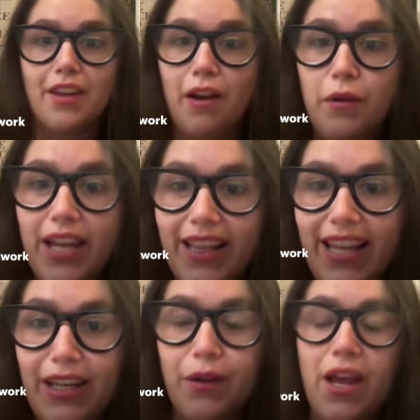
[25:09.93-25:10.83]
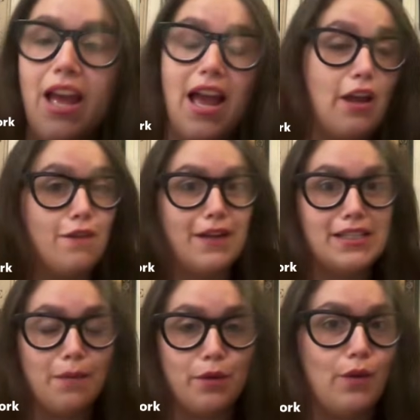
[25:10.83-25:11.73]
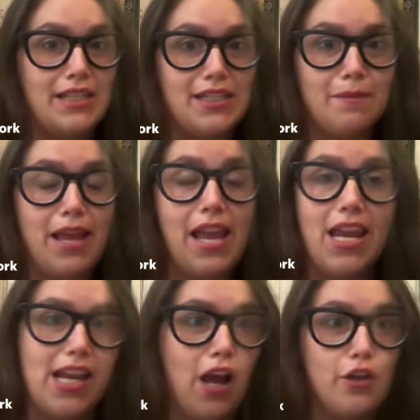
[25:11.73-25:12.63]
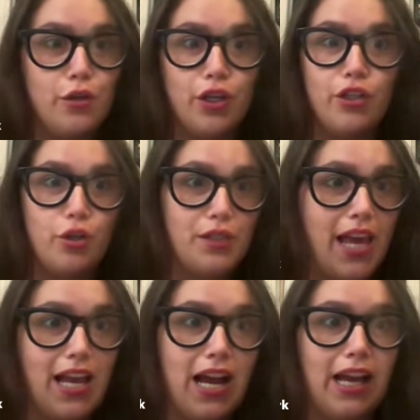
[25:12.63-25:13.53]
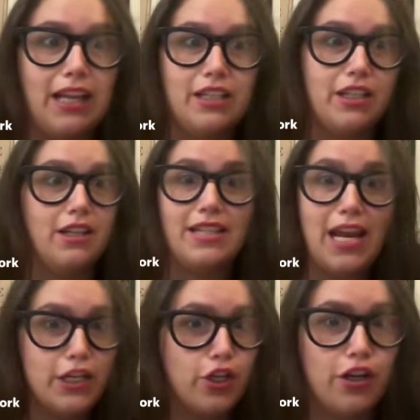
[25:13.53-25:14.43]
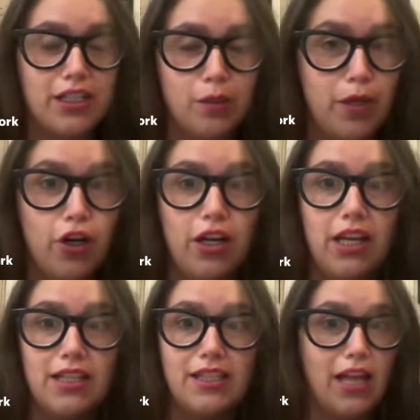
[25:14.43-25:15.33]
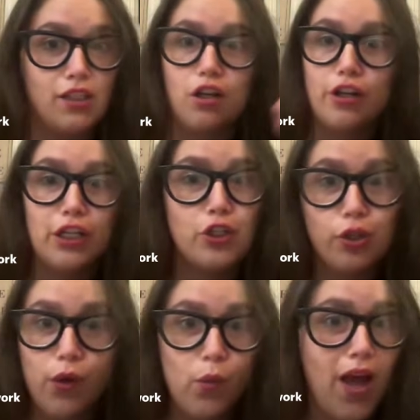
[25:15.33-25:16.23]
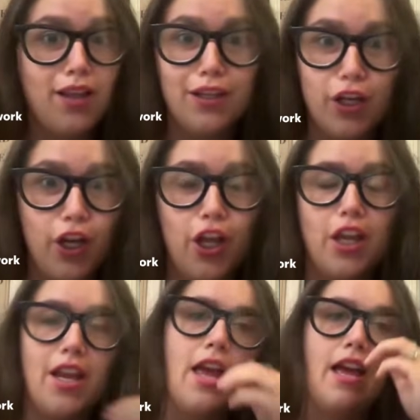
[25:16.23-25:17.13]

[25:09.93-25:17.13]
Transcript: oh yeah, thank you. How you fix up your resume and how you can use AI to take your experience that's already true and well and good,